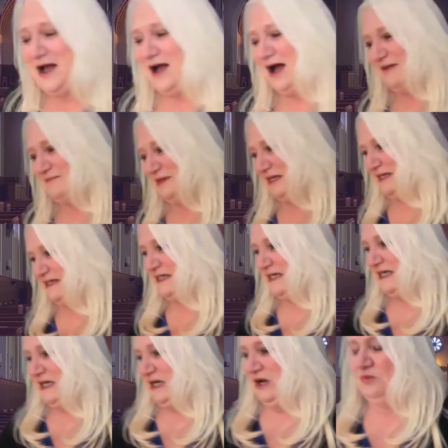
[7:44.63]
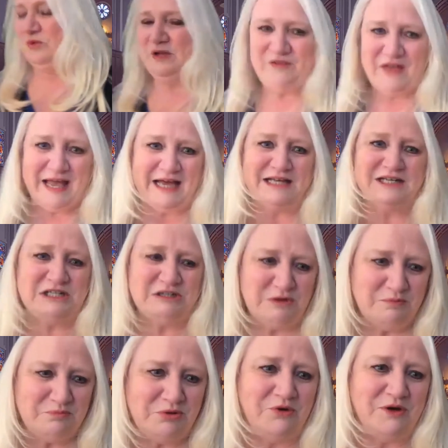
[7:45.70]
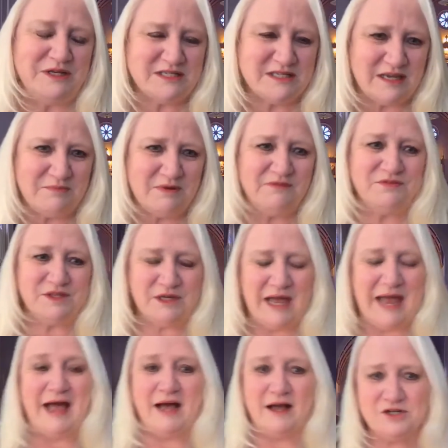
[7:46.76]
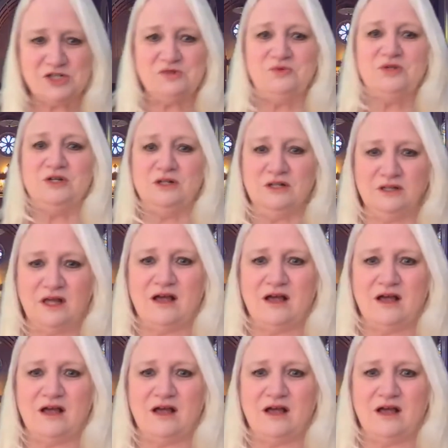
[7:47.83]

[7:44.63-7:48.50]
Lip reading: I mean, we've had to employ some of the actual